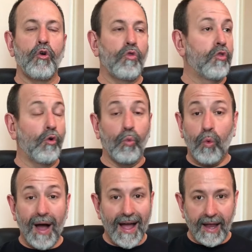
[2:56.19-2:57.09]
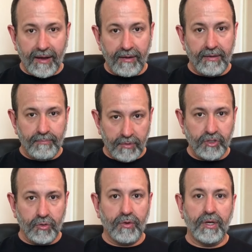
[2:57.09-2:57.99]
the wide
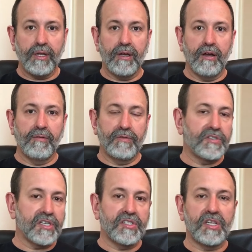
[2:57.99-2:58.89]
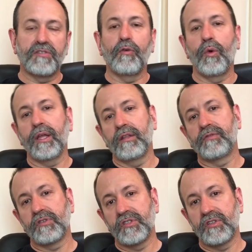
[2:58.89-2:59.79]
majority of successful
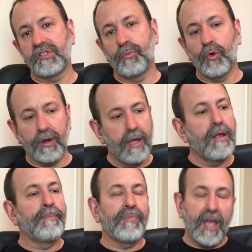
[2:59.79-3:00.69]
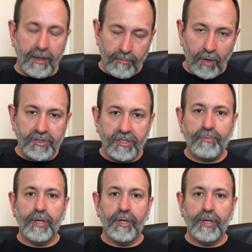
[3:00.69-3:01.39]
weightlifters in the sport. And most of the